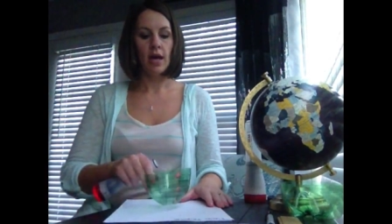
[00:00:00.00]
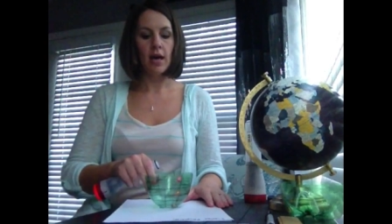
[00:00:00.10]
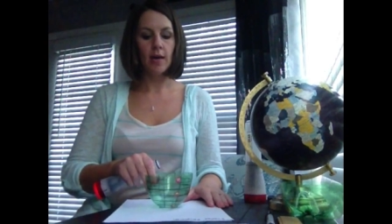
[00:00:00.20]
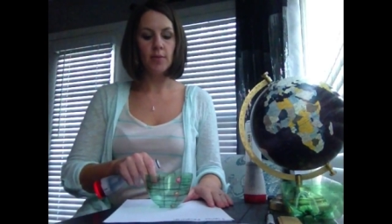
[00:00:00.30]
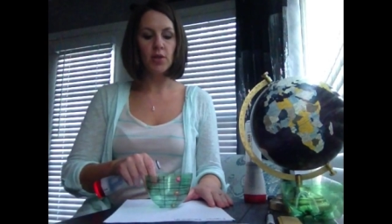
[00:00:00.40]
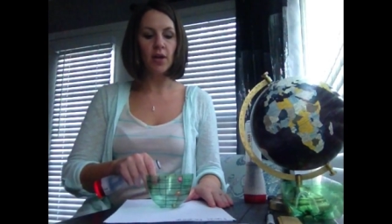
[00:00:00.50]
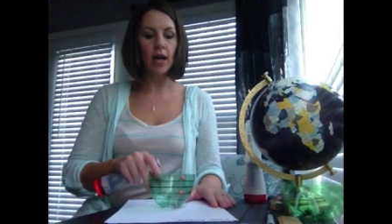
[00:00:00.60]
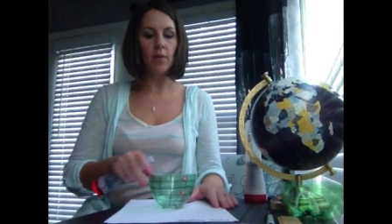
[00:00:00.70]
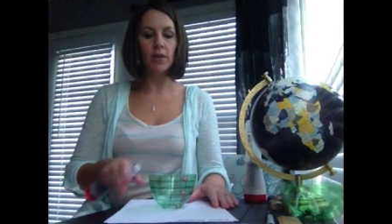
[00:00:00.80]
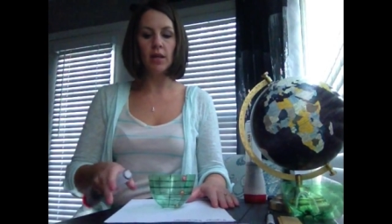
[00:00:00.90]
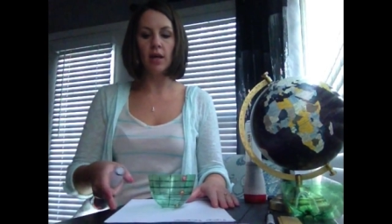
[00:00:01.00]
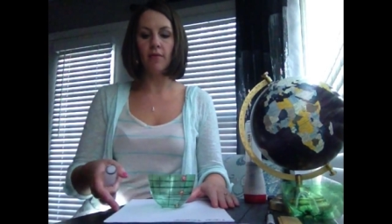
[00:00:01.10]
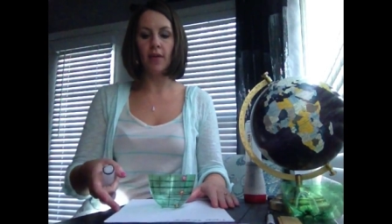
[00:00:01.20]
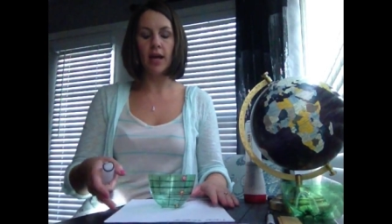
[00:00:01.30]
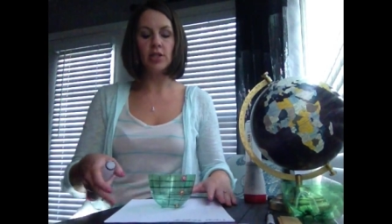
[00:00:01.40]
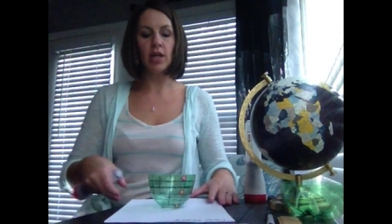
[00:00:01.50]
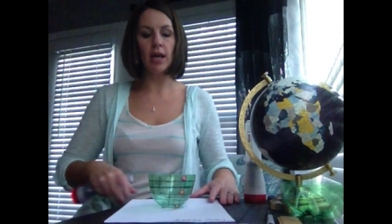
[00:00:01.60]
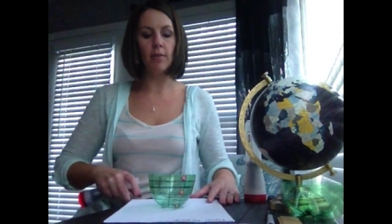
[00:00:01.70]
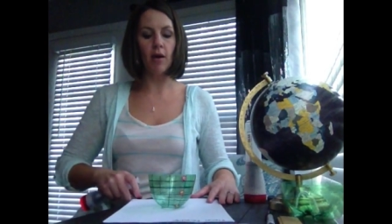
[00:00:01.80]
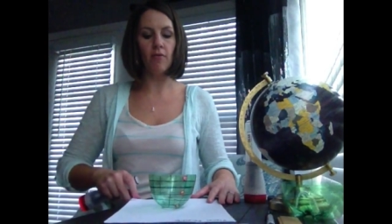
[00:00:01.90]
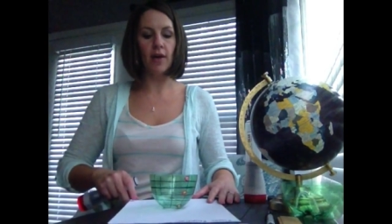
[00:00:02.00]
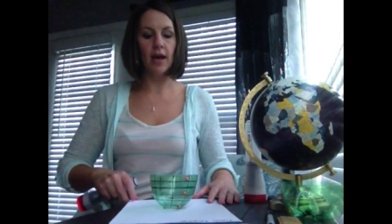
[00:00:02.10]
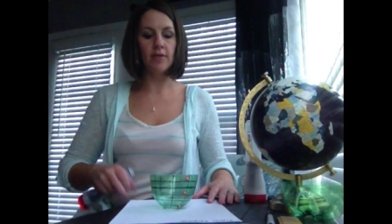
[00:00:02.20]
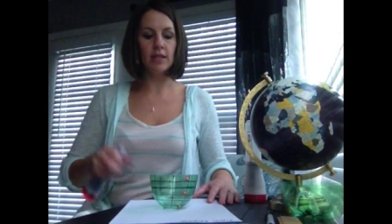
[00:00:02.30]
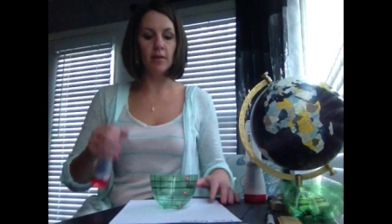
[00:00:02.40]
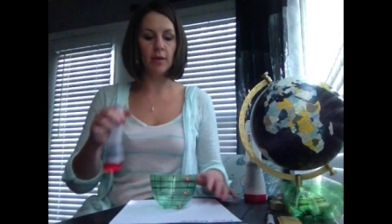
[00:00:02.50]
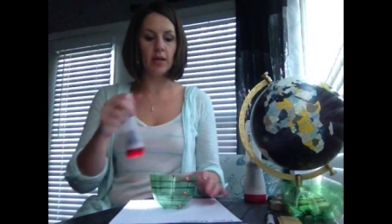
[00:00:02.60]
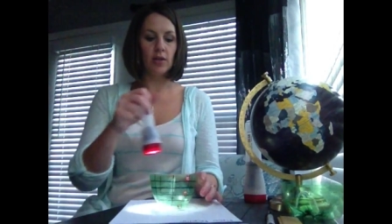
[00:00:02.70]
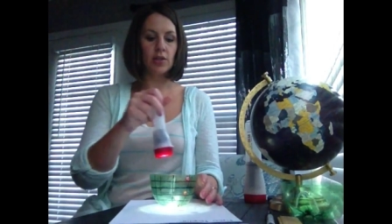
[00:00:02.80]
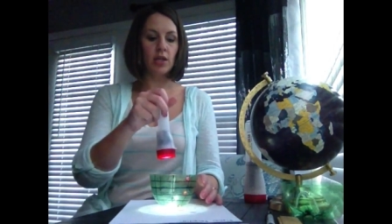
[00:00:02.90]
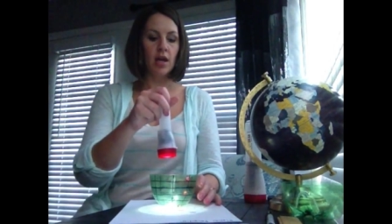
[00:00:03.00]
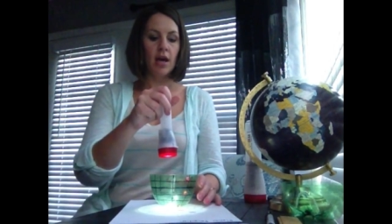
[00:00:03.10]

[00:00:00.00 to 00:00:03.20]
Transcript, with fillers: Um, start out with the flashlight about 5 centimeters